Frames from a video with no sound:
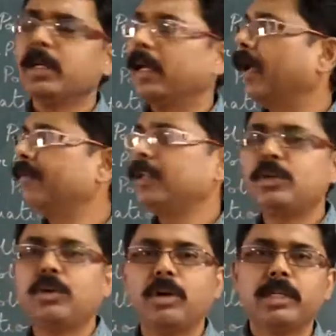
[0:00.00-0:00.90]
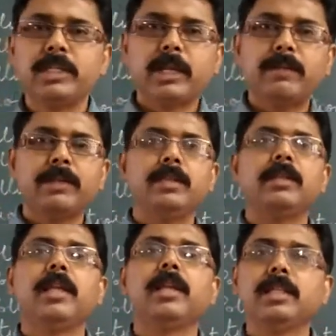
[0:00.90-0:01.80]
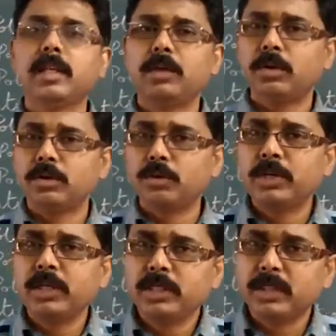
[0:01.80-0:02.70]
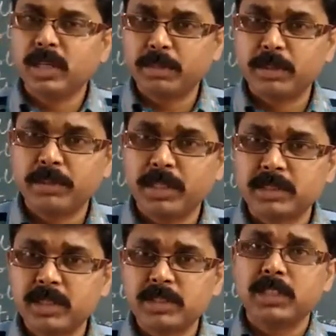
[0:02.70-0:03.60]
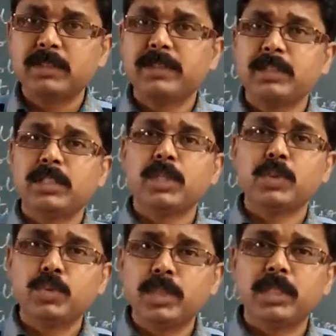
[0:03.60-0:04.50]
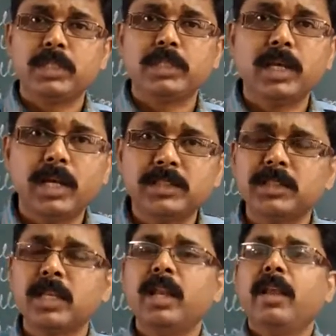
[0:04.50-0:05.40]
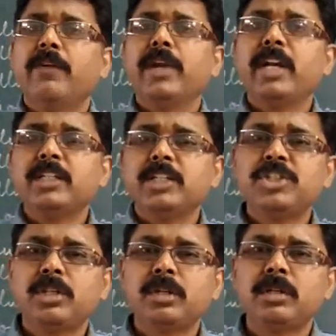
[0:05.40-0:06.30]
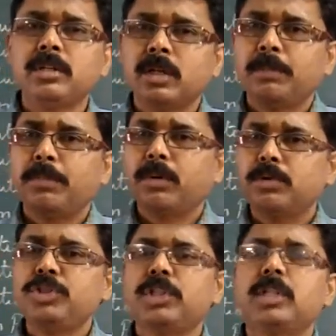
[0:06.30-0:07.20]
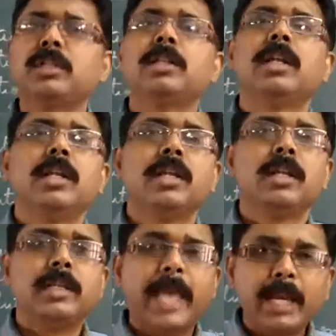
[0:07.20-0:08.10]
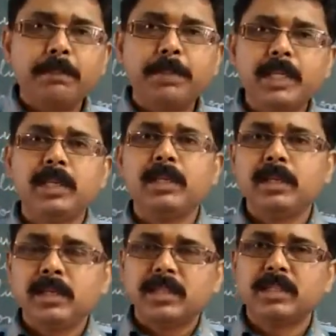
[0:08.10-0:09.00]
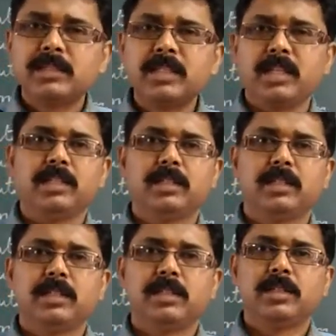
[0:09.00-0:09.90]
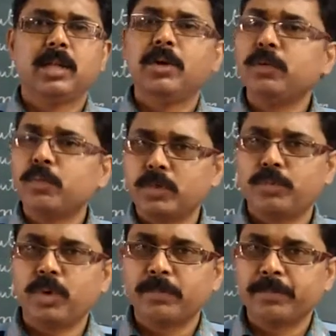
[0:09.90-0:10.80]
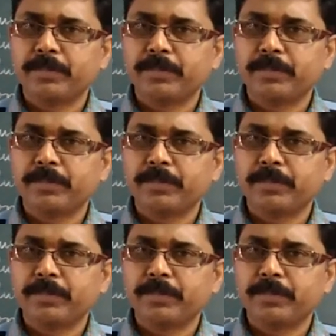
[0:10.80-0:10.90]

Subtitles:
every colony, in every area, not only in the urban places, even in the rural areas, radiation pollution can be seen. Now in what form?